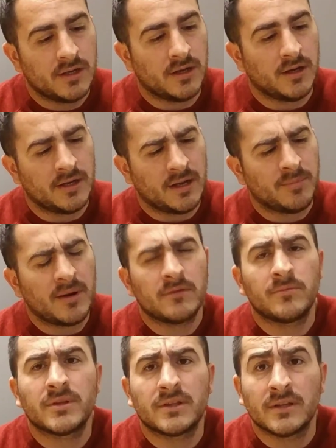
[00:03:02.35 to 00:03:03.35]
and I'll probably
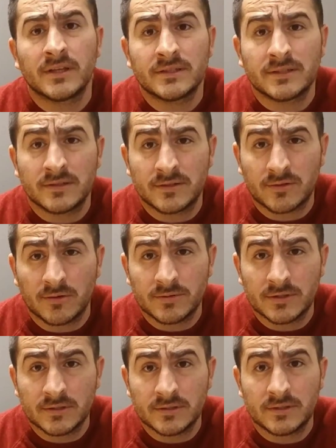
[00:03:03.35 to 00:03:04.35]
put the links in the
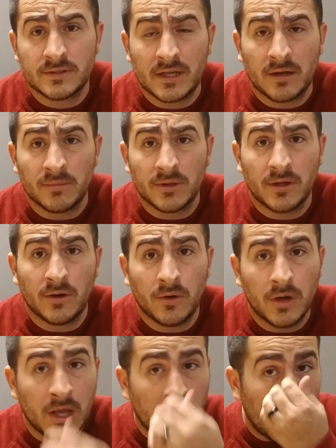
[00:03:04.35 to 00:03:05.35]
description down
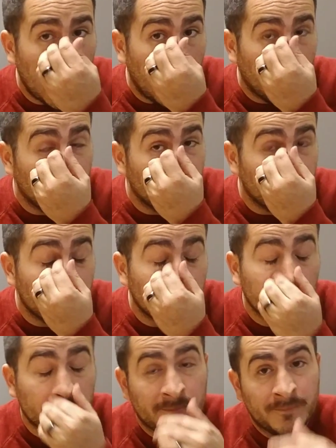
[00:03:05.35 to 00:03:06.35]
below.
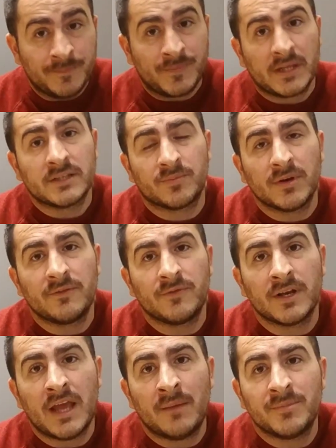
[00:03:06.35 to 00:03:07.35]
But it's a pretty
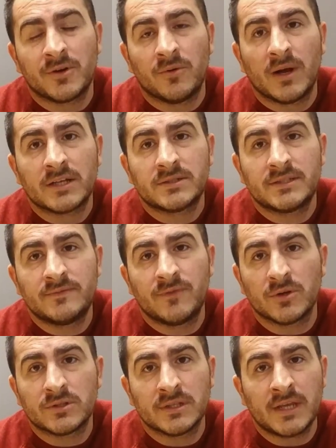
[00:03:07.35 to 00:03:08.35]
fun app. You can watch
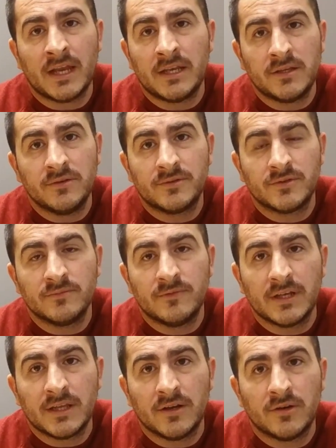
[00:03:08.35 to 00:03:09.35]
virtually any YouTube
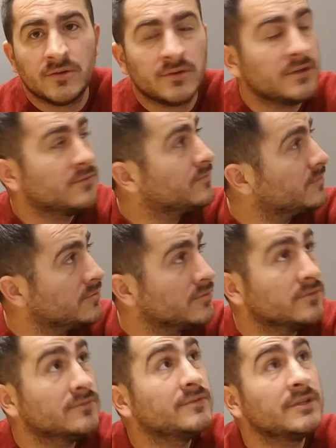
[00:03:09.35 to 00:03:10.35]
video in
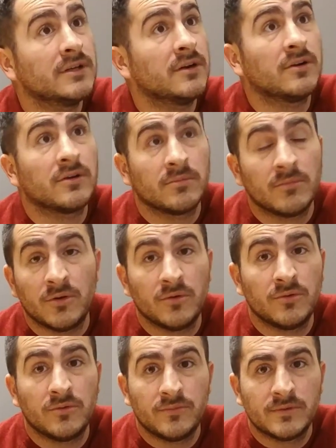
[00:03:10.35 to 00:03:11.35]
full VR
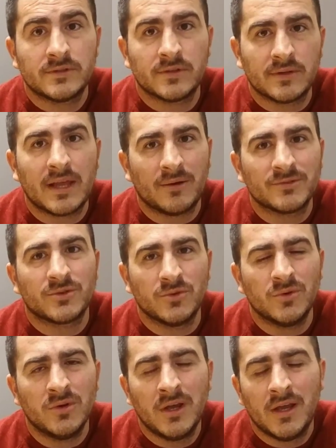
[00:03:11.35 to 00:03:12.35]
mode, so that was
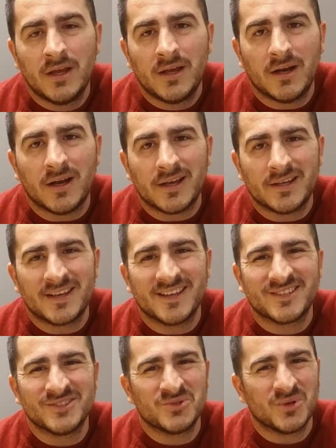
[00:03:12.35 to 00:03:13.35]
cool. I did get
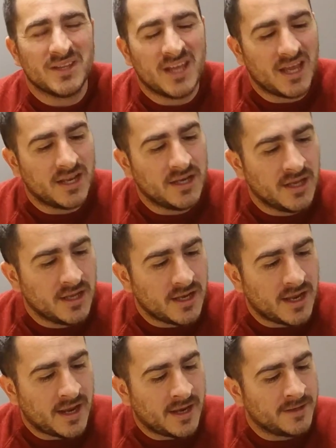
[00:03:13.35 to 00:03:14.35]
to enjoy that,
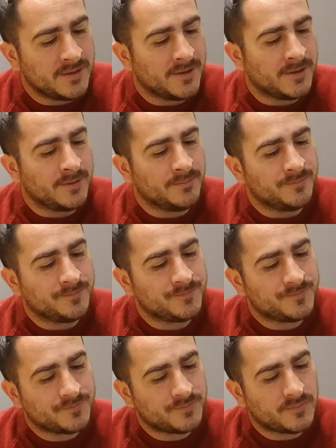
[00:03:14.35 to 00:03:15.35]
and
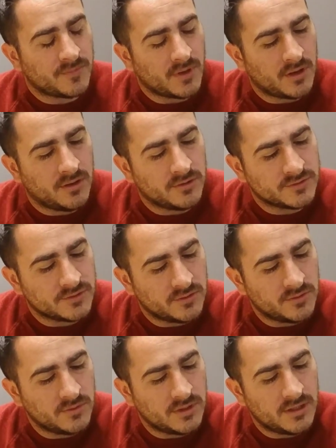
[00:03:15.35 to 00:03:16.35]

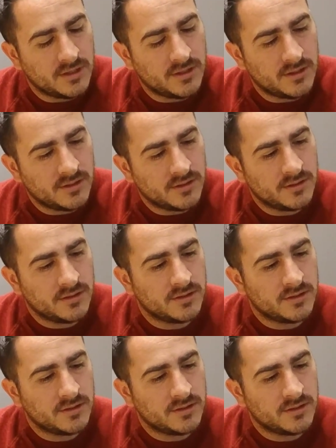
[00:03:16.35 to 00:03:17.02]
also